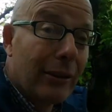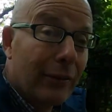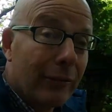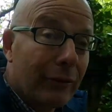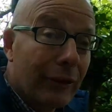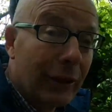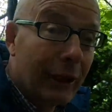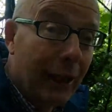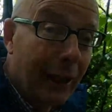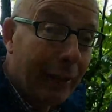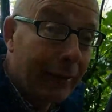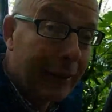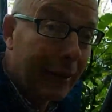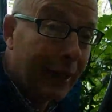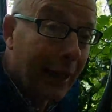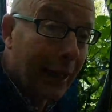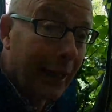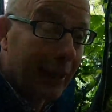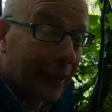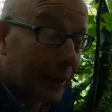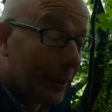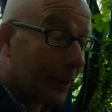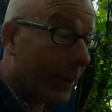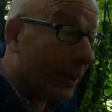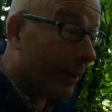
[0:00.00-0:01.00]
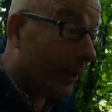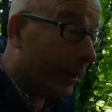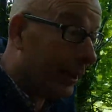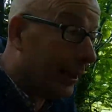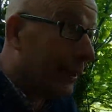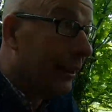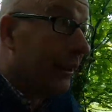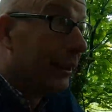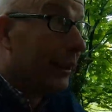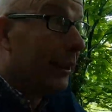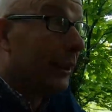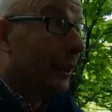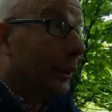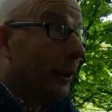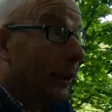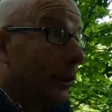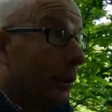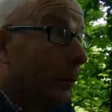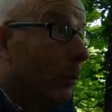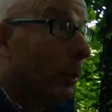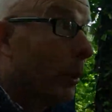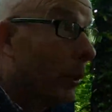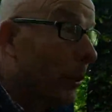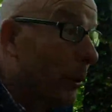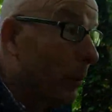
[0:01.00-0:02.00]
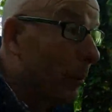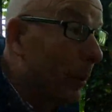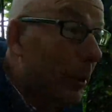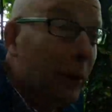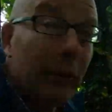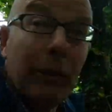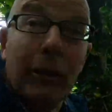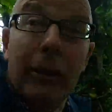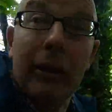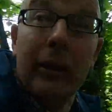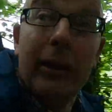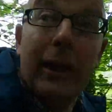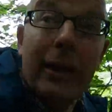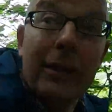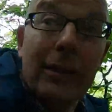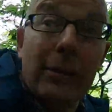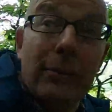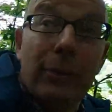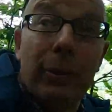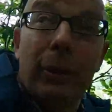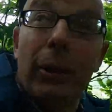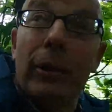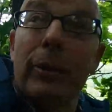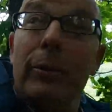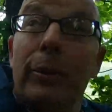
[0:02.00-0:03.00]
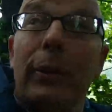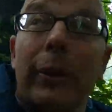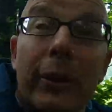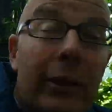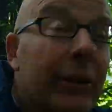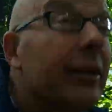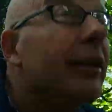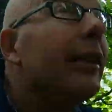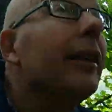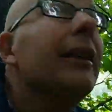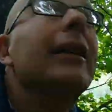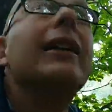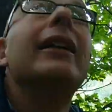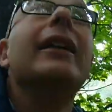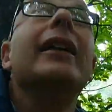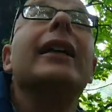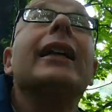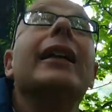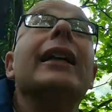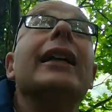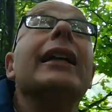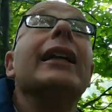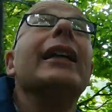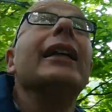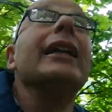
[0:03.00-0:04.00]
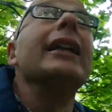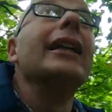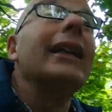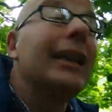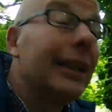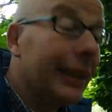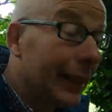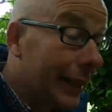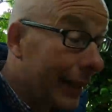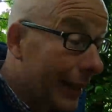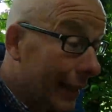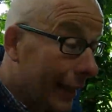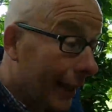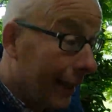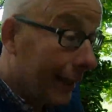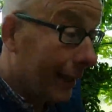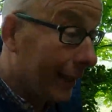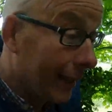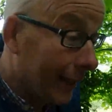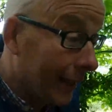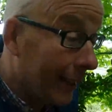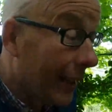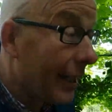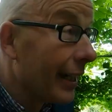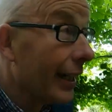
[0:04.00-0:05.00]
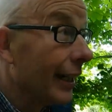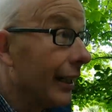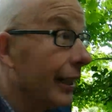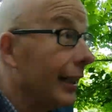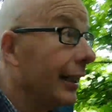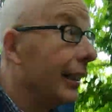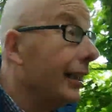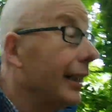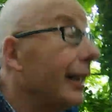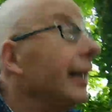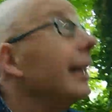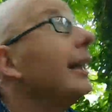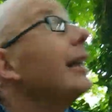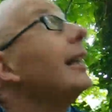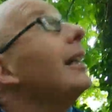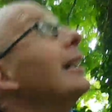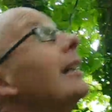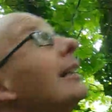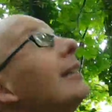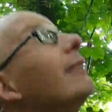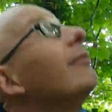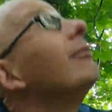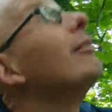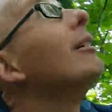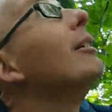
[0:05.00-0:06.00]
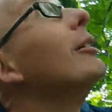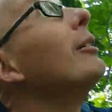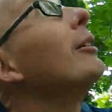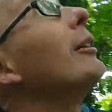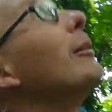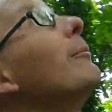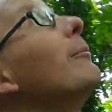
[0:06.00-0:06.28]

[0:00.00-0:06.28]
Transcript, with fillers: every now and again and put them in as appropriate in the edit. If you look